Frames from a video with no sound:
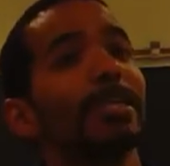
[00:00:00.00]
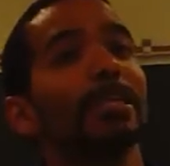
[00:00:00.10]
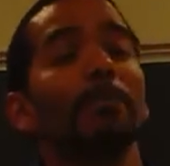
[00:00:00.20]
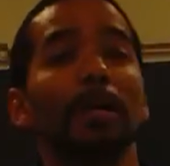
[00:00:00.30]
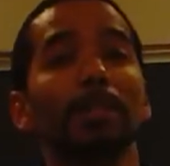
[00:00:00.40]
take
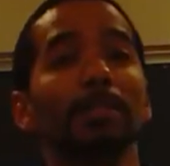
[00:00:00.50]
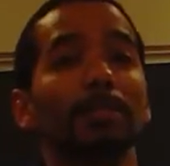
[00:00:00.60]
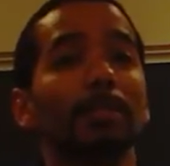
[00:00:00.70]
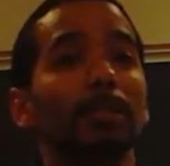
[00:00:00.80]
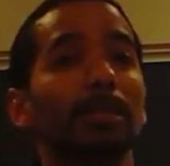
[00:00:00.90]
their money
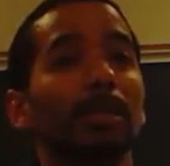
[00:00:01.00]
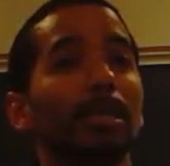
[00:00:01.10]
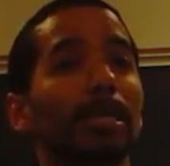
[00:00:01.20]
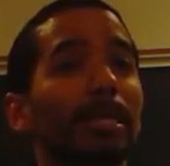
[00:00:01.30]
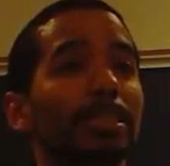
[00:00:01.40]

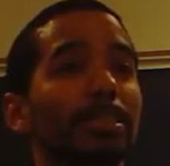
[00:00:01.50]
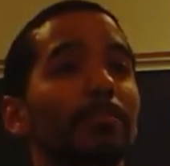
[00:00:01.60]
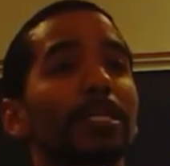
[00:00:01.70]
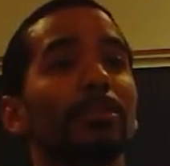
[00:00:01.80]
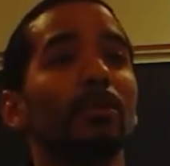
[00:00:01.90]
and
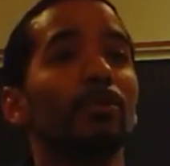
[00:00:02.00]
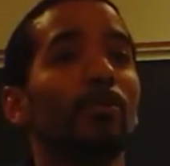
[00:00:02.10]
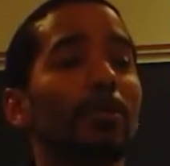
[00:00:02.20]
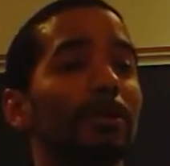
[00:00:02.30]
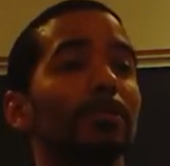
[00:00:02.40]
spend it on
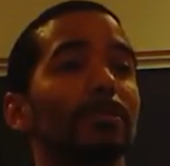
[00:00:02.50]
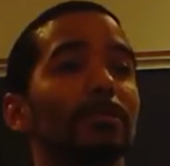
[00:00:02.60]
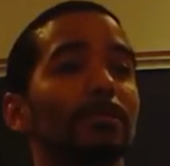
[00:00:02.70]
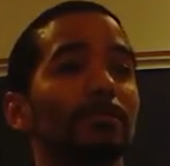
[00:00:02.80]
weapons.